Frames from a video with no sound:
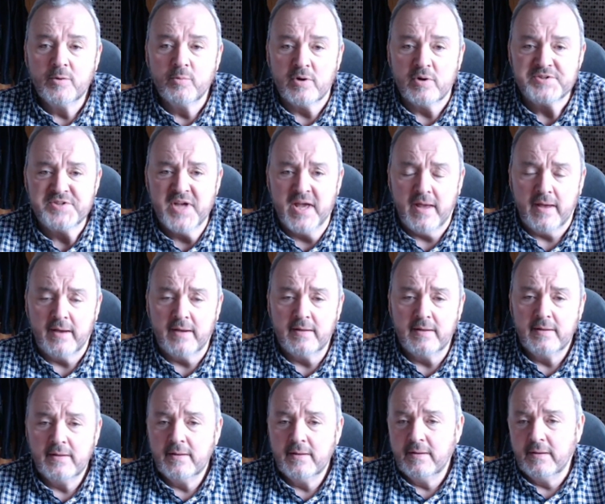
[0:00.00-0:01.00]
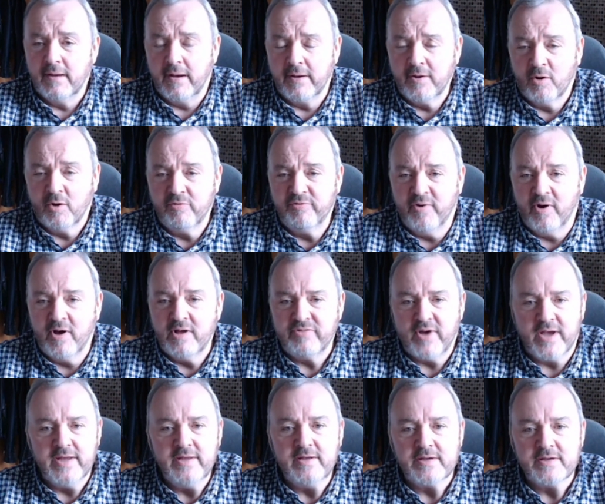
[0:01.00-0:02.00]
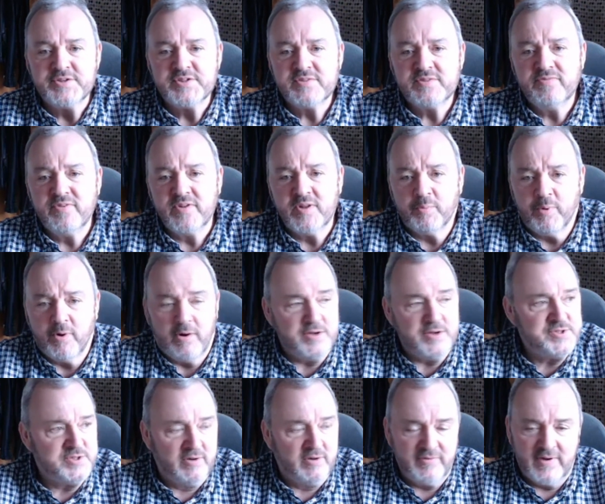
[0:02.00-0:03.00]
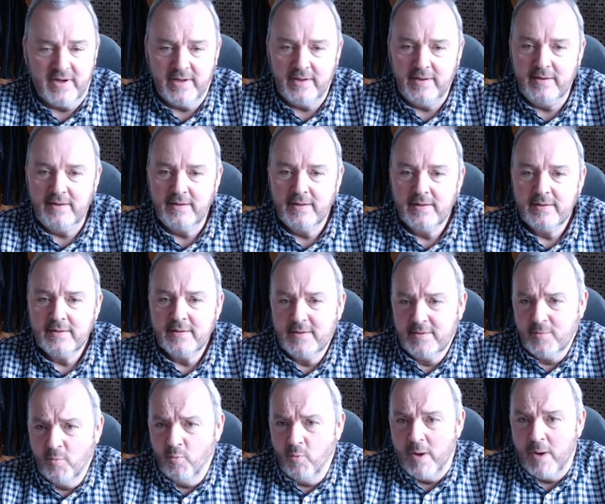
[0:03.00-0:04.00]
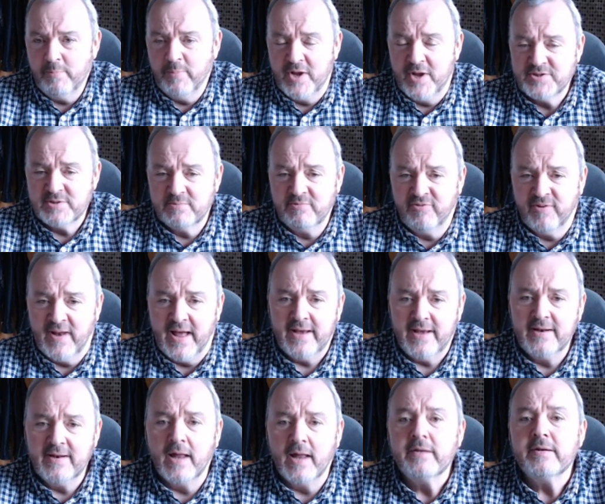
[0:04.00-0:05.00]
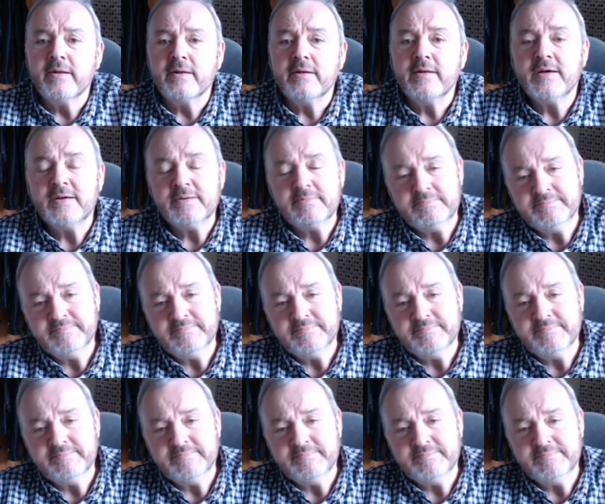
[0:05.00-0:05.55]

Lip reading: Whereas here, I got 5 acres for the price of a 1-bedroom flat in London.